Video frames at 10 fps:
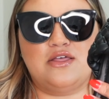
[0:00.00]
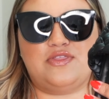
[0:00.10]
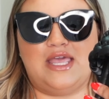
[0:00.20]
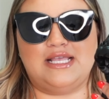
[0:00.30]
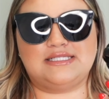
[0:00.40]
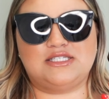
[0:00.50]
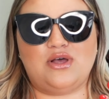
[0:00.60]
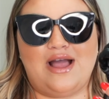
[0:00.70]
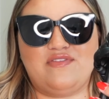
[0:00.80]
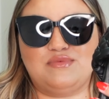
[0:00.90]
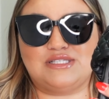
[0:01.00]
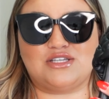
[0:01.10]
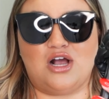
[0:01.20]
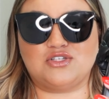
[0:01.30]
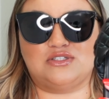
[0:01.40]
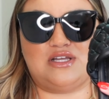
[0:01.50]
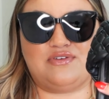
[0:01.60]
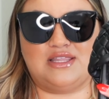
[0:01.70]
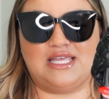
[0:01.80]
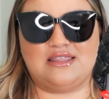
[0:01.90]
They still have them in stock, so I'll
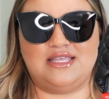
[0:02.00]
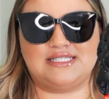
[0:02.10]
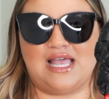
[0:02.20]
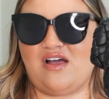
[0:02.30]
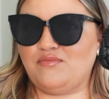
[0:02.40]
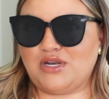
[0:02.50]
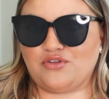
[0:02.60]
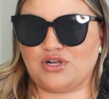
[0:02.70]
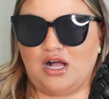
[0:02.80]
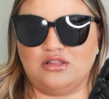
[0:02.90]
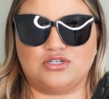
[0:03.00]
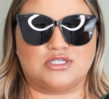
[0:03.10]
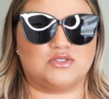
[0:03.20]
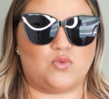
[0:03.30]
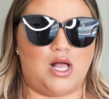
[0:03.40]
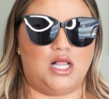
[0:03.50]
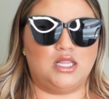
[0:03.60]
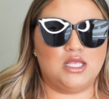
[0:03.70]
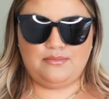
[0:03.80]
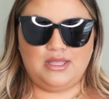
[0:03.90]
definitely link these. They have them in other colors as
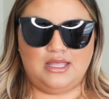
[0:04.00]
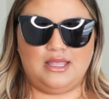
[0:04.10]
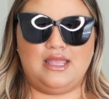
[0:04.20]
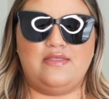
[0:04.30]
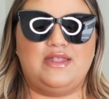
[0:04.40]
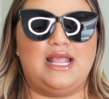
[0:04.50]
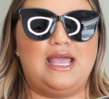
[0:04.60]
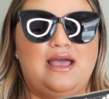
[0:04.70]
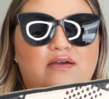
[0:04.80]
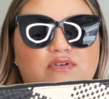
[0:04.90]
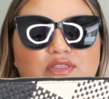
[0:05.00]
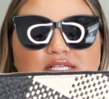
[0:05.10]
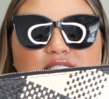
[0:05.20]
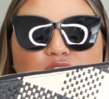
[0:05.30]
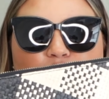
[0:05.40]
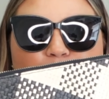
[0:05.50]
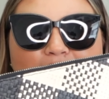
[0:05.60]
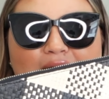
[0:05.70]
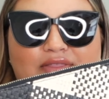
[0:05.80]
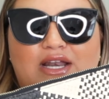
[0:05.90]
well. And then I have this little
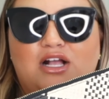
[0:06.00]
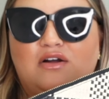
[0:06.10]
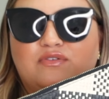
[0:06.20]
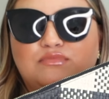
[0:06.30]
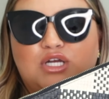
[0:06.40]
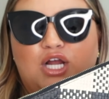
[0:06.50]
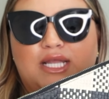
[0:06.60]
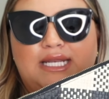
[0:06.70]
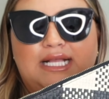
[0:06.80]
bag that I got from Target.